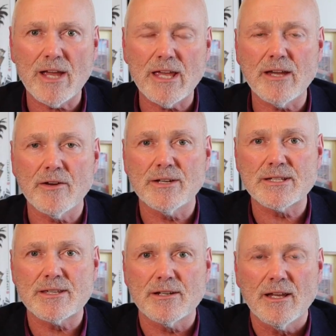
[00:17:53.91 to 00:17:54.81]
here
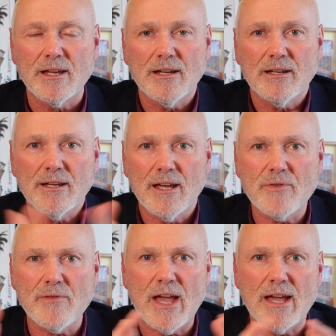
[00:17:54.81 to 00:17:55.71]
is that, have
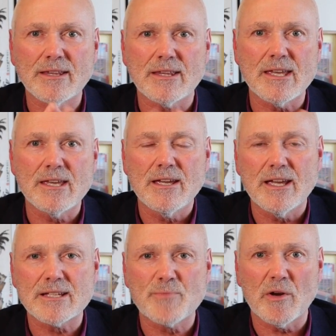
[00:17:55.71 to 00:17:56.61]
you ever had the
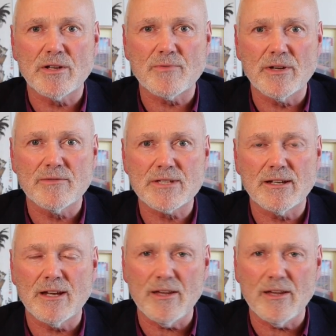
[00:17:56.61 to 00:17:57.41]
experience where you've said,